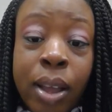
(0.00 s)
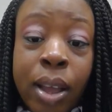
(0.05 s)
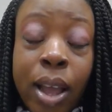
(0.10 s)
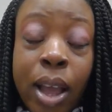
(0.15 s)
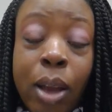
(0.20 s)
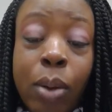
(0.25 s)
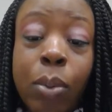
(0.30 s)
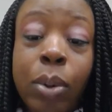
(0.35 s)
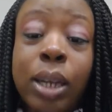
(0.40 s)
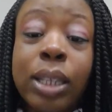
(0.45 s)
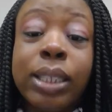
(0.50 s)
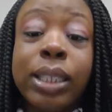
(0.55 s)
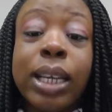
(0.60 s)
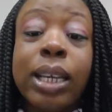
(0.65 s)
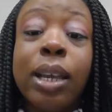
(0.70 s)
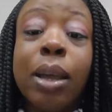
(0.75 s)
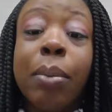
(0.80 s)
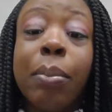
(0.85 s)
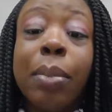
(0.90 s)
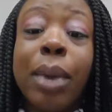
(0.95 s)
I want to take
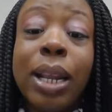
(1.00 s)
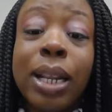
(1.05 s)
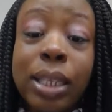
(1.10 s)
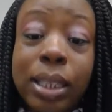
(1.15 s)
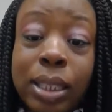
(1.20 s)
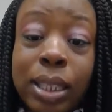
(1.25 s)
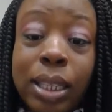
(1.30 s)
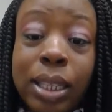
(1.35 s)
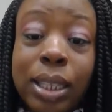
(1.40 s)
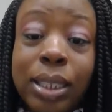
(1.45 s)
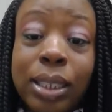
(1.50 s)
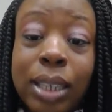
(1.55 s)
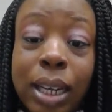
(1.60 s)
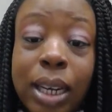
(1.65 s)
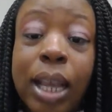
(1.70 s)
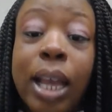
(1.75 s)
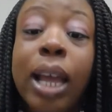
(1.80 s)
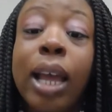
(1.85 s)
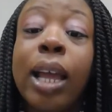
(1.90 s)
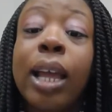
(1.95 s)
a medicine that's going
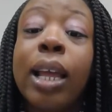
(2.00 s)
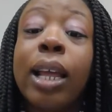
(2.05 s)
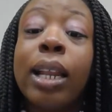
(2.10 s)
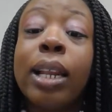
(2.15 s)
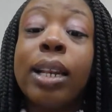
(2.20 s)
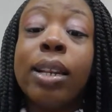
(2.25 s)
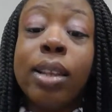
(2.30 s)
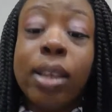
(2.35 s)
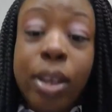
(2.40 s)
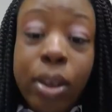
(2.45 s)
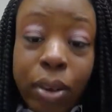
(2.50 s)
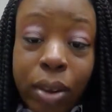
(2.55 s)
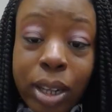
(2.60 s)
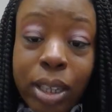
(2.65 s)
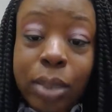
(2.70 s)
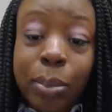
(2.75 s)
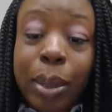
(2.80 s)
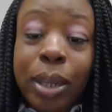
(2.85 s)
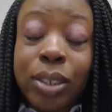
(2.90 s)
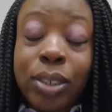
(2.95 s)
to
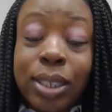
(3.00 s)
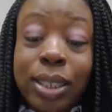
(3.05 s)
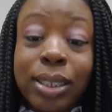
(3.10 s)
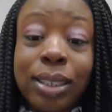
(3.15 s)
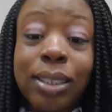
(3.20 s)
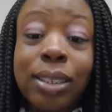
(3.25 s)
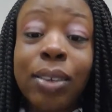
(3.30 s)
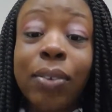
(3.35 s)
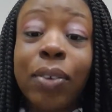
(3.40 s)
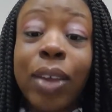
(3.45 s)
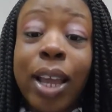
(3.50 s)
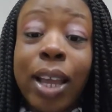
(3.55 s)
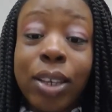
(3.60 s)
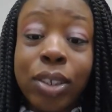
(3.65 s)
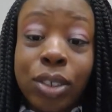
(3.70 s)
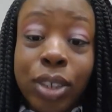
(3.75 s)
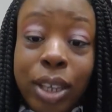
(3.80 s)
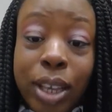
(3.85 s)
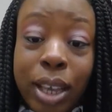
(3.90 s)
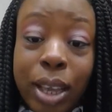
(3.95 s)
decrease my chances of
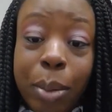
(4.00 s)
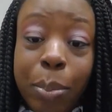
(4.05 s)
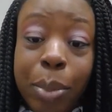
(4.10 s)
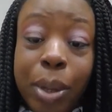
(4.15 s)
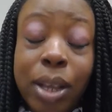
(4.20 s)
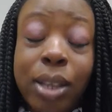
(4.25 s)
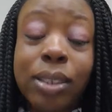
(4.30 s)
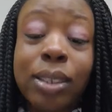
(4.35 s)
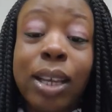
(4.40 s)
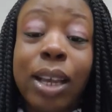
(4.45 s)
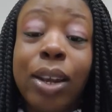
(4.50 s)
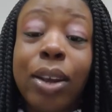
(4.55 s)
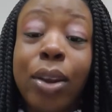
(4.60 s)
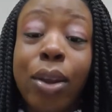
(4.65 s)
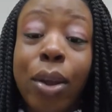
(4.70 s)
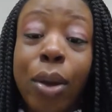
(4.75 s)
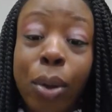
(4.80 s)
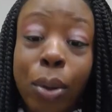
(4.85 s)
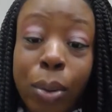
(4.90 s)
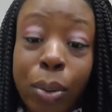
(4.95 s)
catching it because I
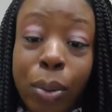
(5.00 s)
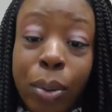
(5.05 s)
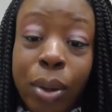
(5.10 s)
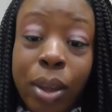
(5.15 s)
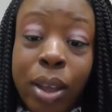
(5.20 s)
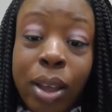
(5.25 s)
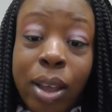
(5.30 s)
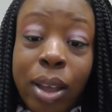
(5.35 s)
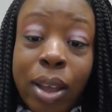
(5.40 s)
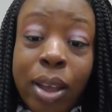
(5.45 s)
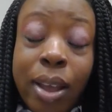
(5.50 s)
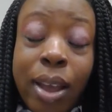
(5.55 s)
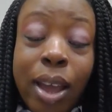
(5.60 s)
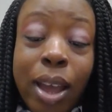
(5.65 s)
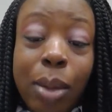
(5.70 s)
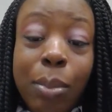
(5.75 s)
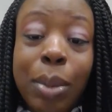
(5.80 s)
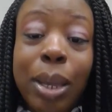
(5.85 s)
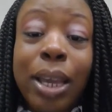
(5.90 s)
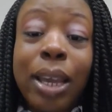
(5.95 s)
know
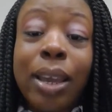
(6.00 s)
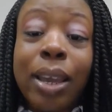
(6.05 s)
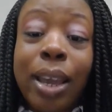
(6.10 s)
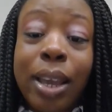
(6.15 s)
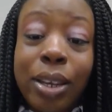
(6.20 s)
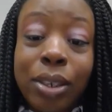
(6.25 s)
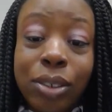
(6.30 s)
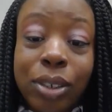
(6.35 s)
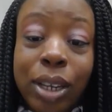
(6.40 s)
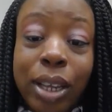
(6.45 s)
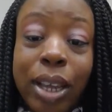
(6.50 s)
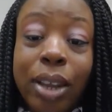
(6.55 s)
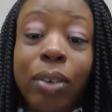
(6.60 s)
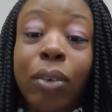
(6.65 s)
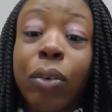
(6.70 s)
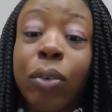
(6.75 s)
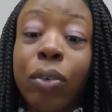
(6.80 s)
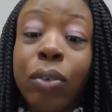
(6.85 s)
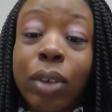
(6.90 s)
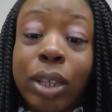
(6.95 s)
I'm engaging
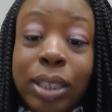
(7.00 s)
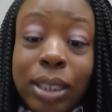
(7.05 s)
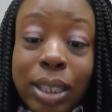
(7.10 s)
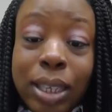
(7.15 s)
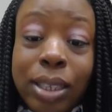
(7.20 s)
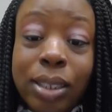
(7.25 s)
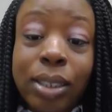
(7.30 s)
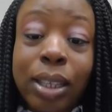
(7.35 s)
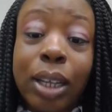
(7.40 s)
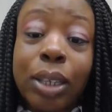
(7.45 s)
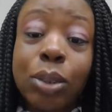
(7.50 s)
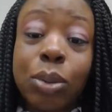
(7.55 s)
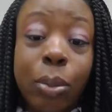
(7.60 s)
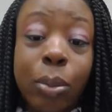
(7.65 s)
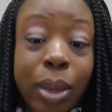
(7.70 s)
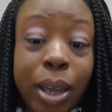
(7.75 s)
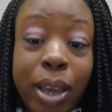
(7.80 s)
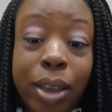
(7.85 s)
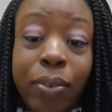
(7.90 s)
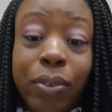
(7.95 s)
in risky sexual
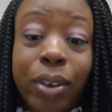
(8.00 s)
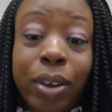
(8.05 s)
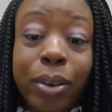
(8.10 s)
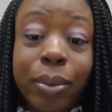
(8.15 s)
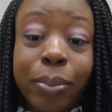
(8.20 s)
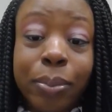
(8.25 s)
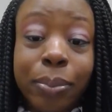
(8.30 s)
behavior.